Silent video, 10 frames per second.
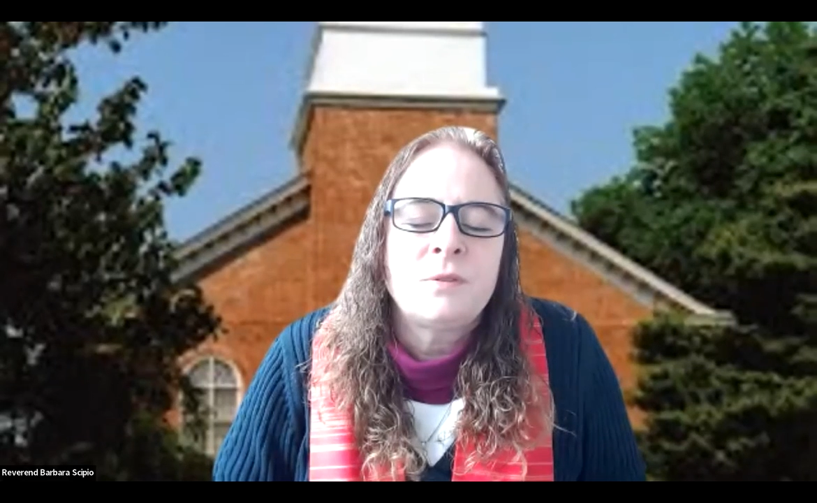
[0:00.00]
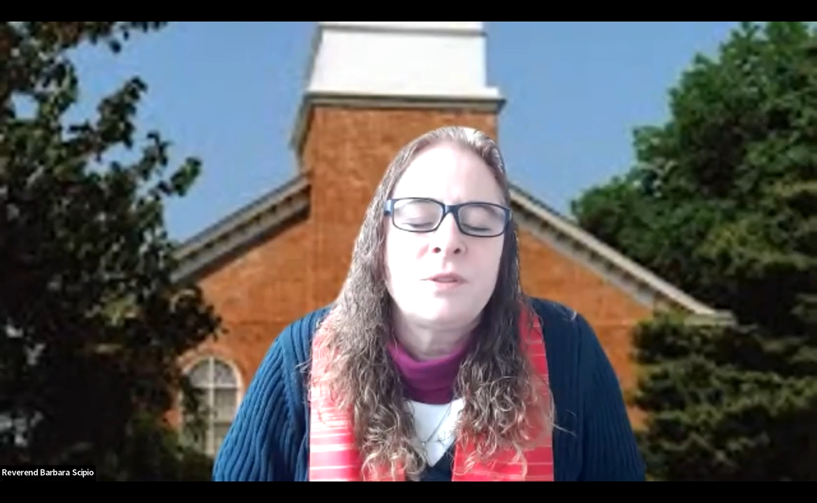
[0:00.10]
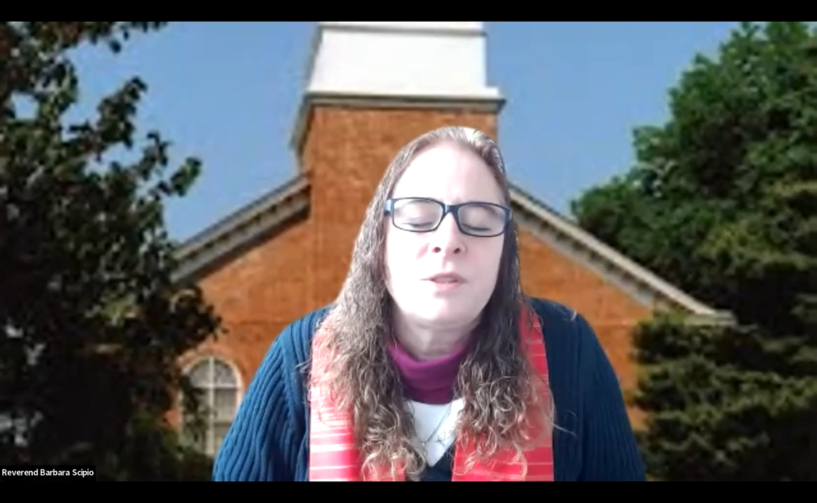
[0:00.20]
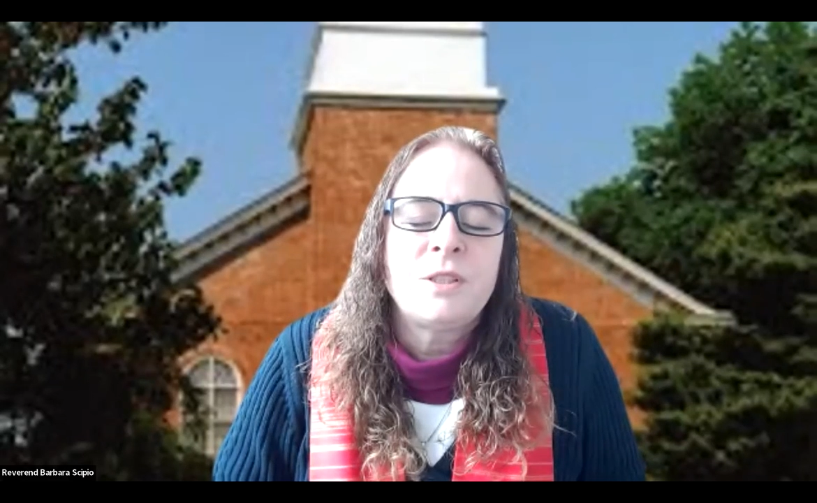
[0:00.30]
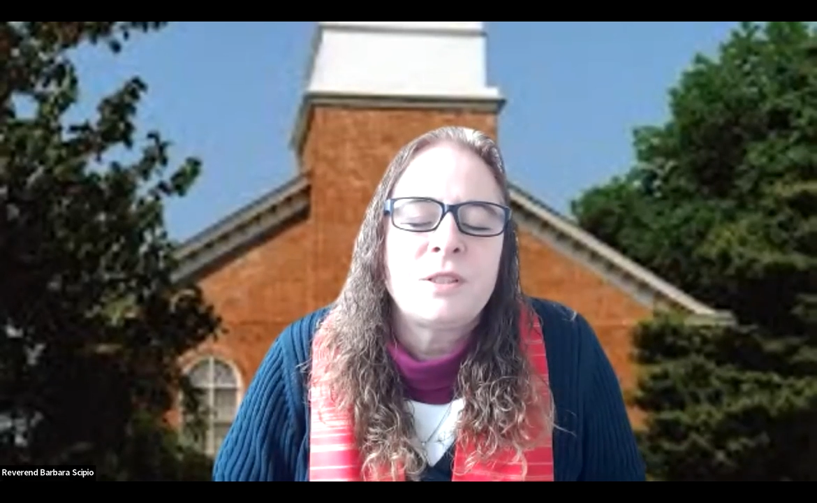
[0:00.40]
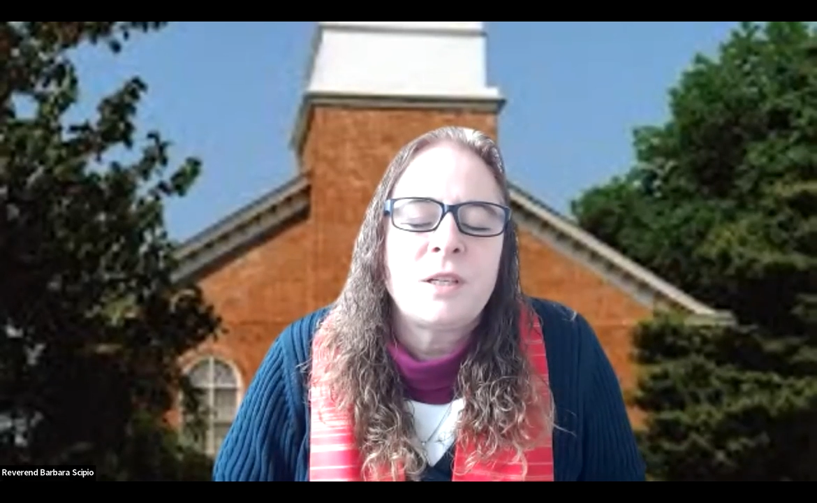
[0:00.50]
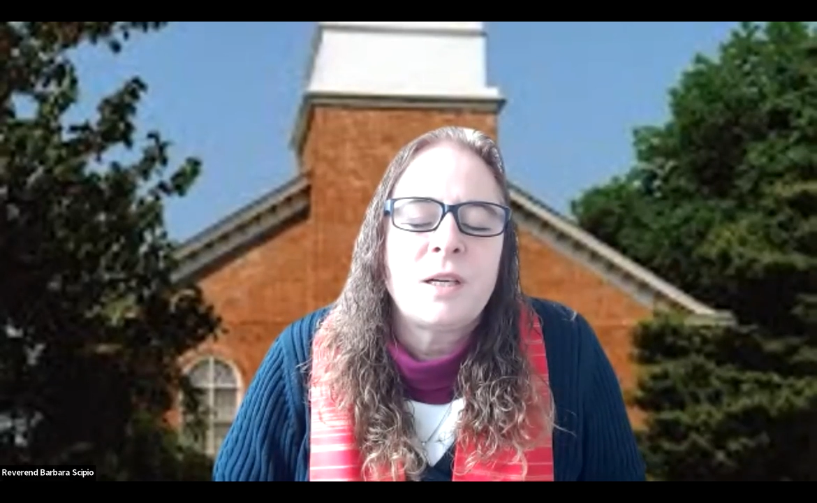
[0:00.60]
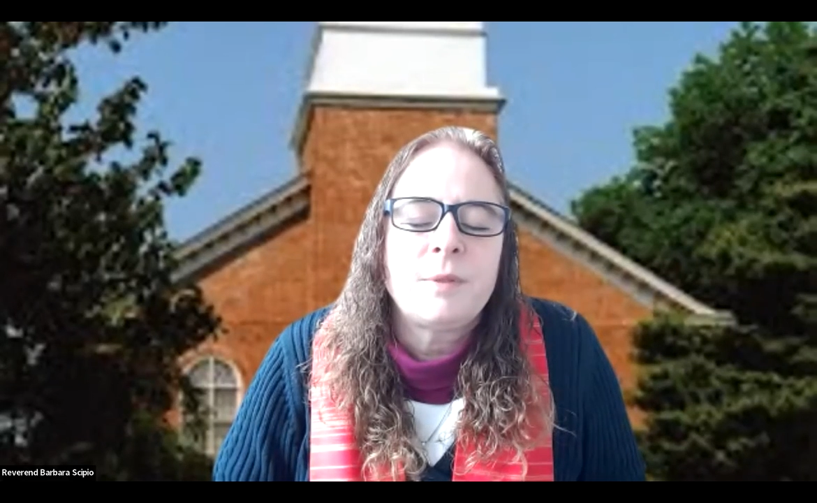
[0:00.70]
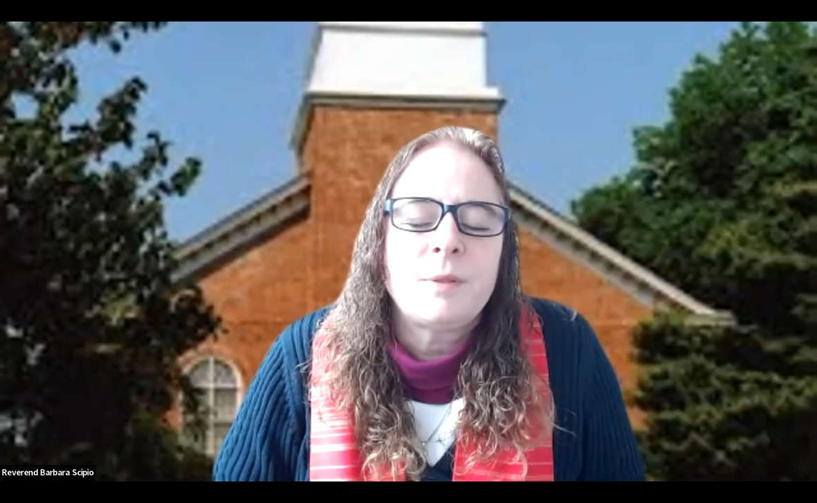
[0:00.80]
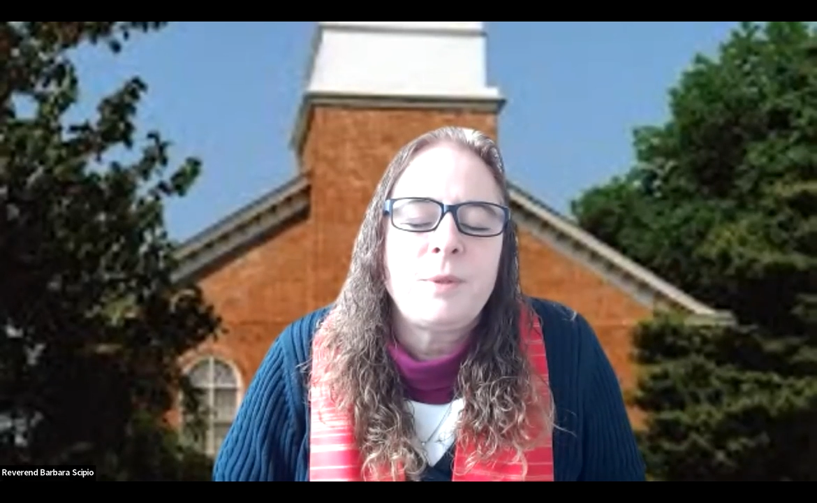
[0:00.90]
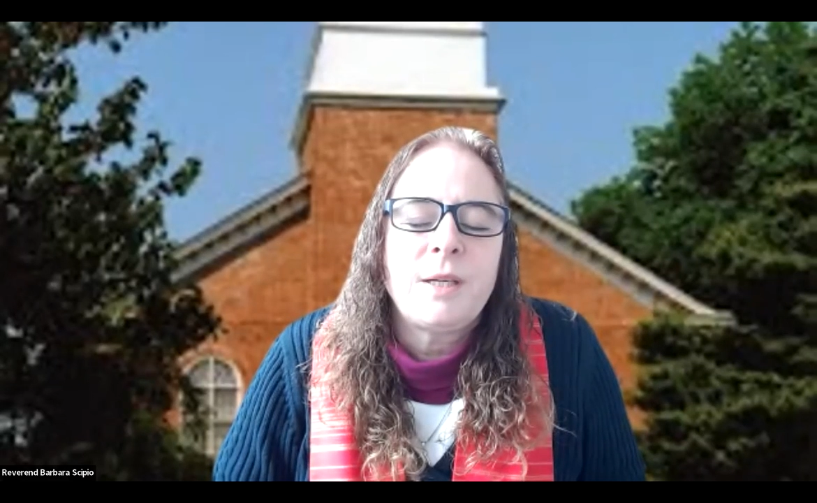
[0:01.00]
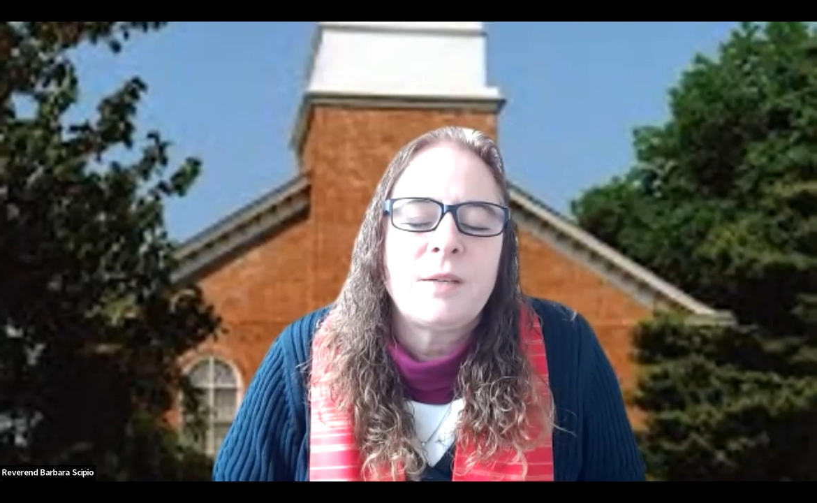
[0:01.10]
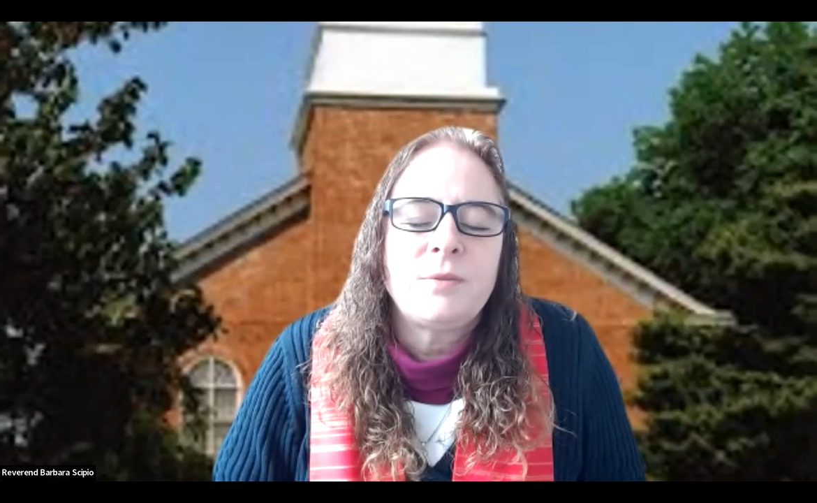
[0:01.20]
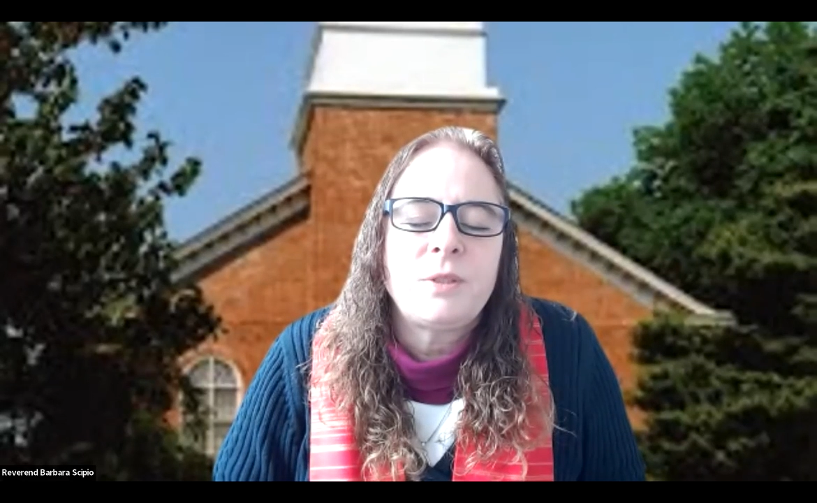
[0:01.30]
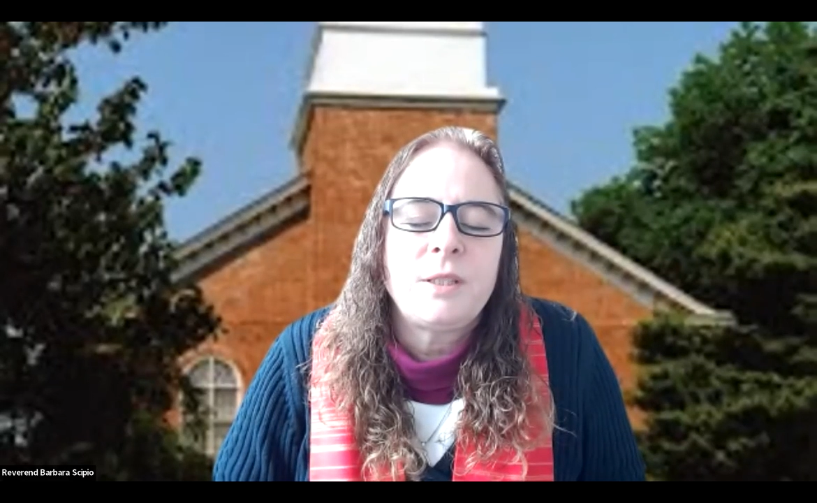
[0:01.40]
for this time that we
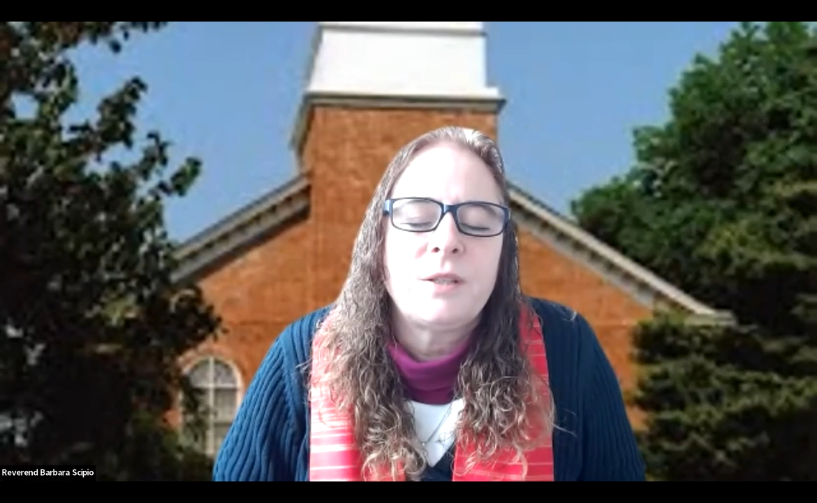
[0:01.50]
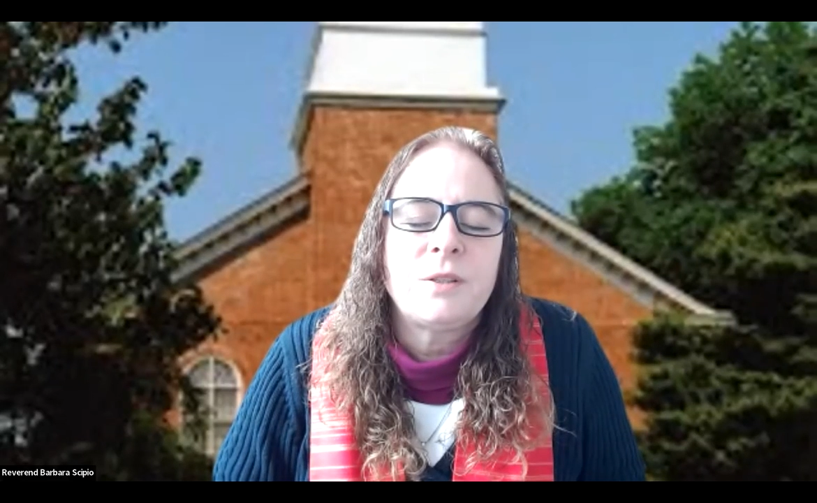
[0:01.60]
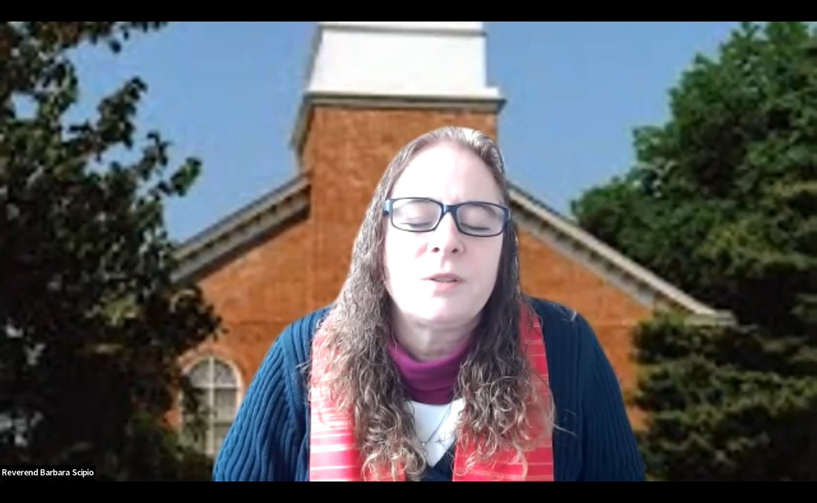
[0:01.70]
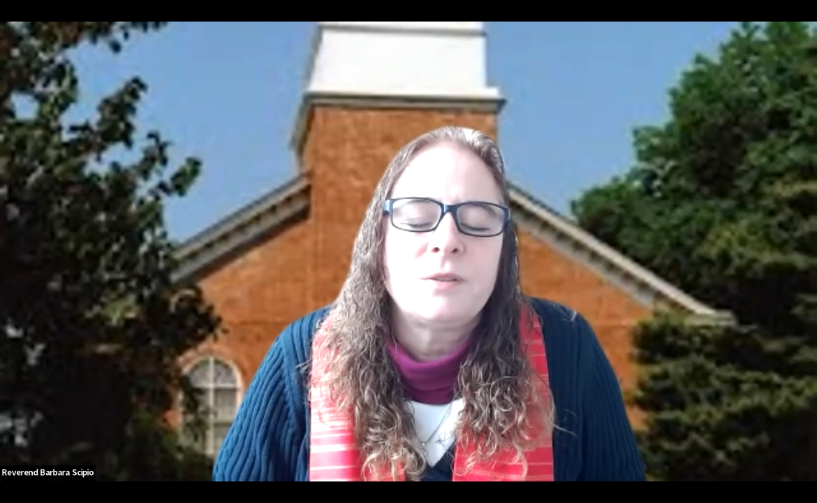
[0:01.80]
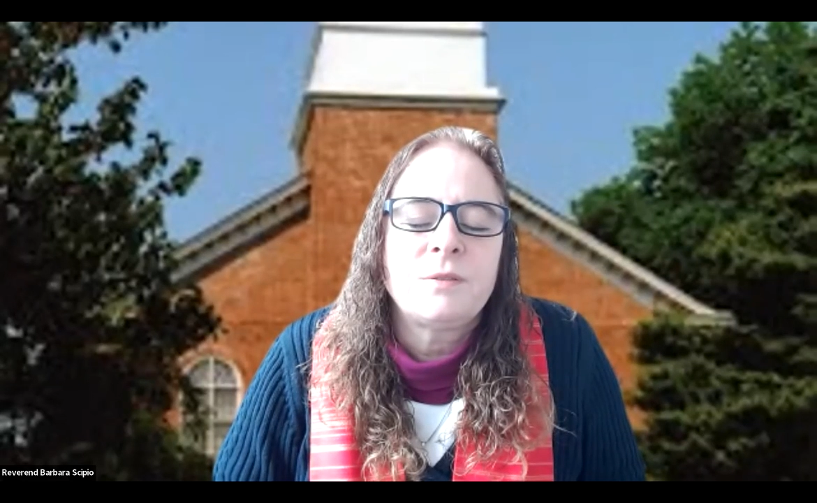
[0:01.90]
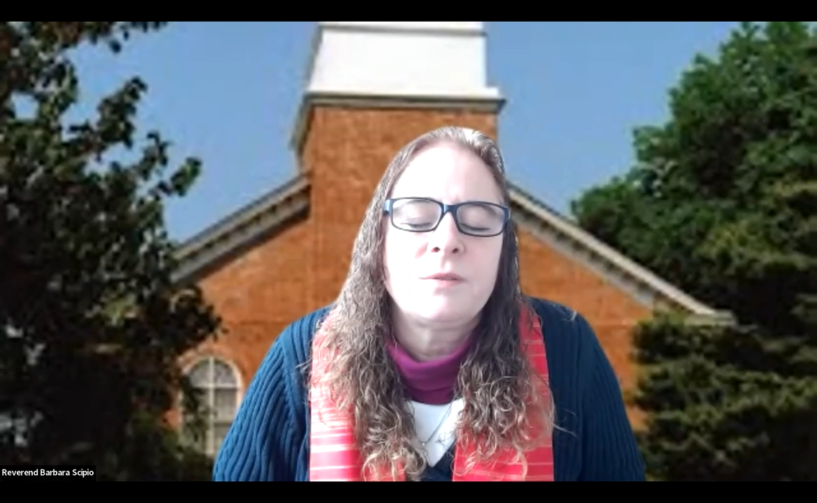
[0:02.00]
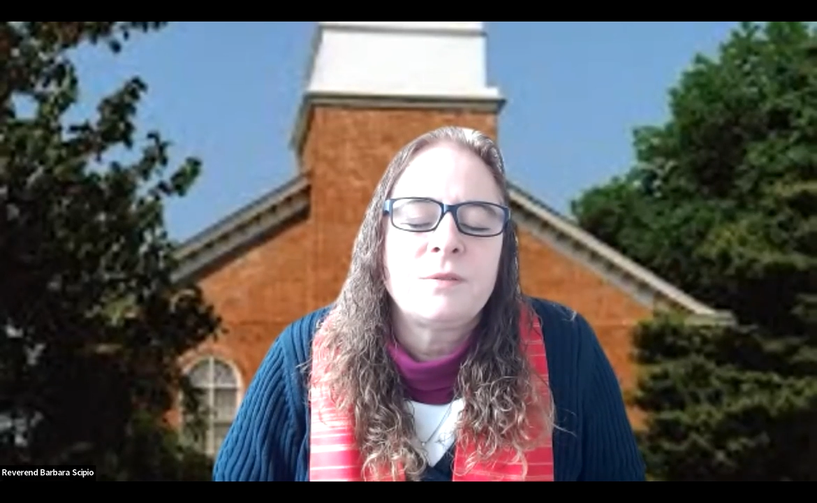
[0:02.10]
have together